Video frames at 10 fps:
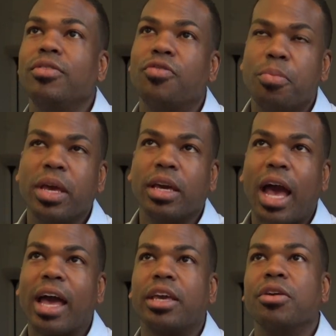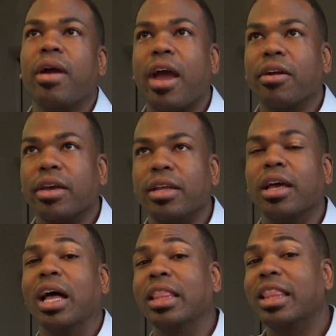for being cocky or arrogant,
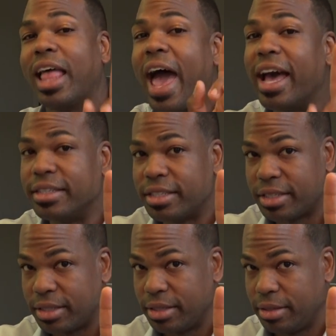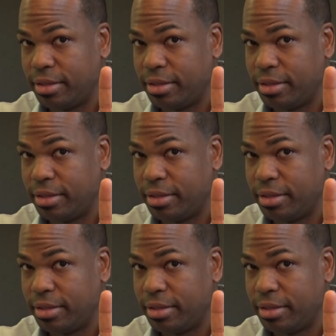unless,